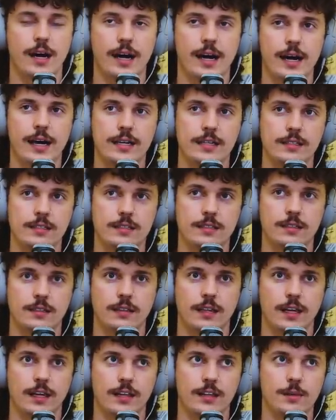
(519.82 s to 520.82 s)
and
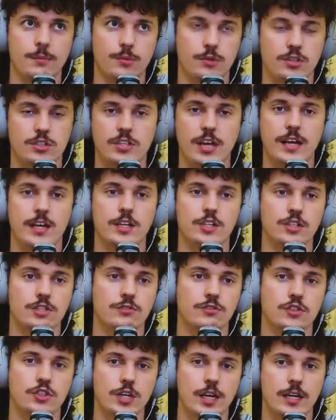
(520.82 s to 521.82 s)
the percentage
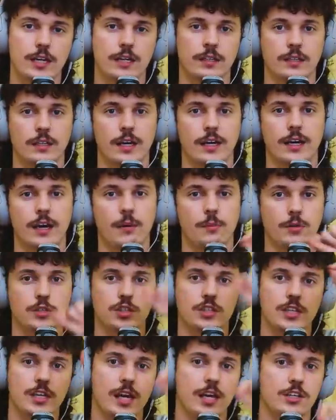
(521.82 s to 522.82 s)
of shit, and how
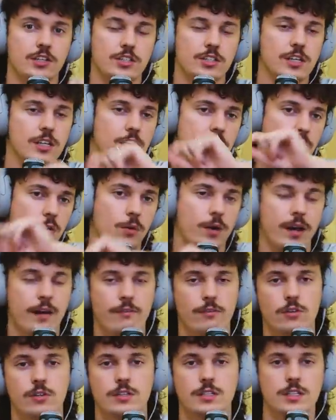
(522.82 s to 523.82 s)
much THC or
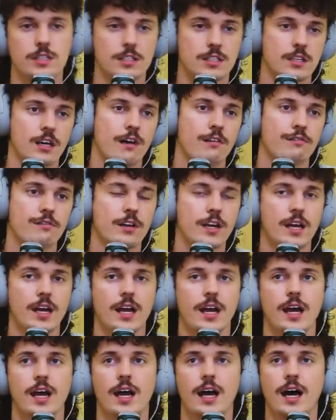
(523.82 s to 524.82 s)
whatever is in stuff.
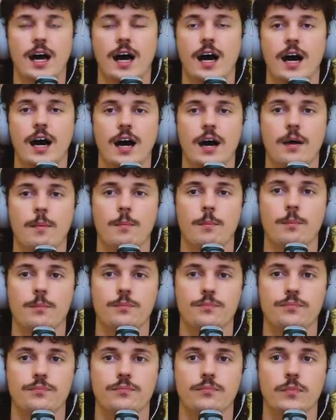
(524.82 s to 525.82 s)

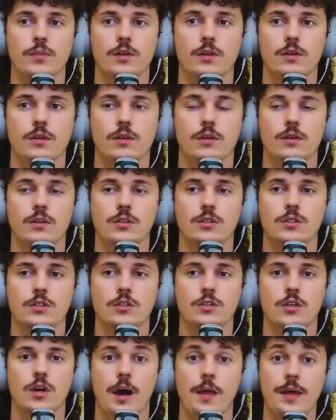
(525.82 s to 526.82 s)

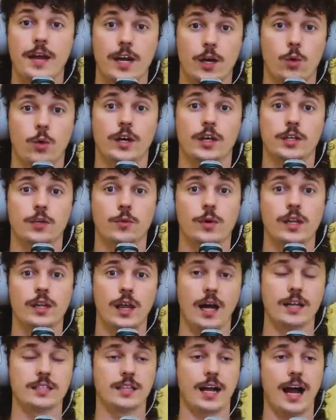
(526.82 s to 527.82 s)
And then I quickly
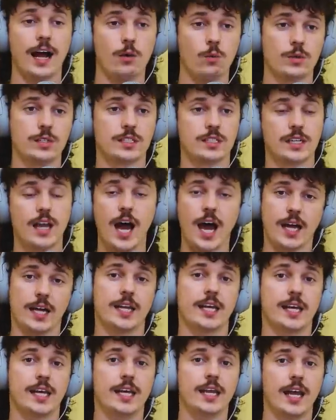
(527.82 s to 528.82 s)
realized I was not
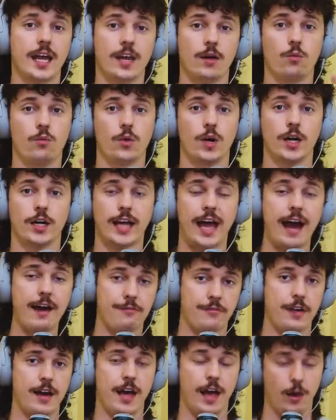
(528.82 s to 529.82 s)
in a
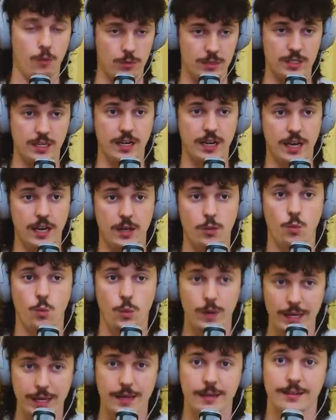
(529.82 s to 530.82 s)
cafe. I was in a
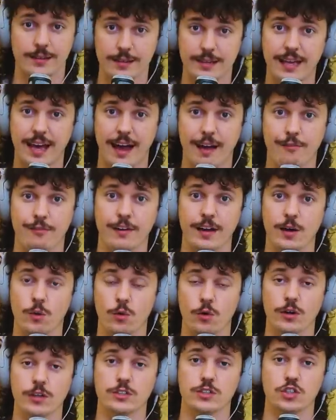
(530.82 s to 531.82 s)
weed cafe
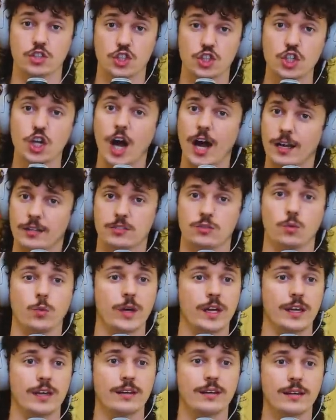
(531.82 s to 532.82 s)
where it's just
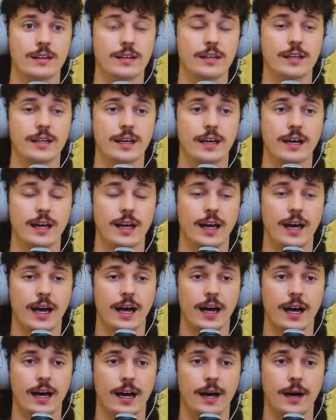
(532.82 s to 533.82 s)
weed.
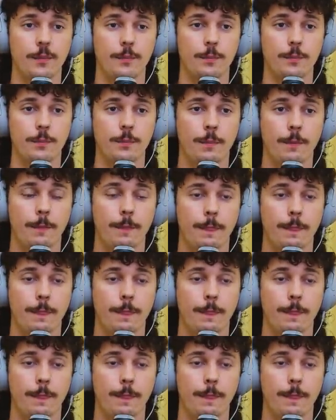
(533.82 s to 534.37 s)
And